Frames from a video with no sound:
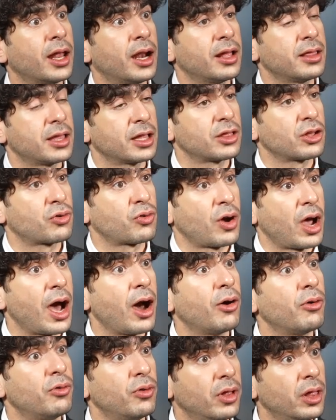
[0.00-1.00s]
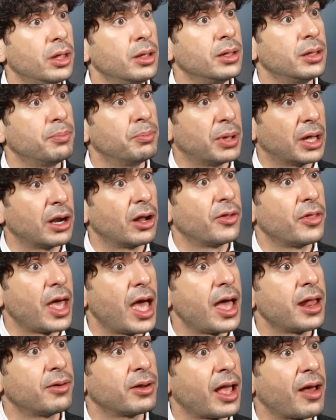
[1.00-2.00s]
and I think the crowd really bit on
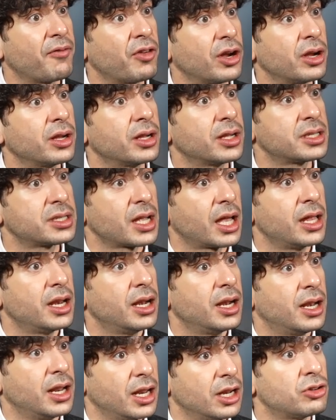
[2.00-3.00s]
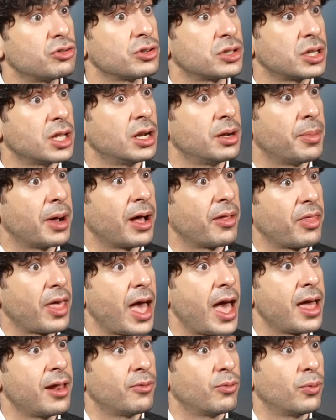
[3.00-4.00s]
that and got very excited and interested about that,